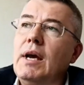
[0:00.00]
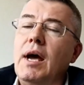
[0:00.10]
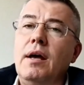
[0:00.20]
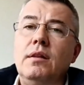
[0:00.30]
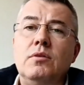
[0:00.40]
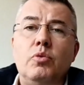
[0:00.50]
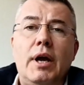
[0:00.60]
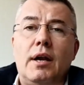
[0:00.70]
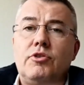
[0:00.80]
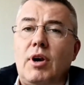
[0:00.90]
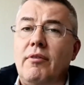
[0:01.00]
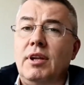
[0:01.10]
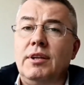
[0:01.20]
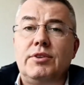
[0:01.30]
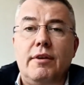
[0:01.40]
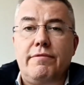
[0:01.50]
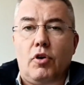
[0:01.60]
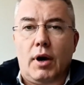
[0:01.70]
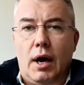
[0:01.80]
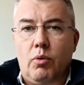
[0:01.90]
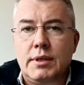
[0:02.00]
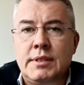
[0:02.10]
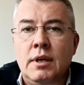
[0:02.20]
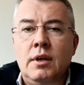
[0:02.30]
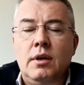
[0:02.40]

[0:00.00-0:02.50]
and we are traveling 3-4 hours,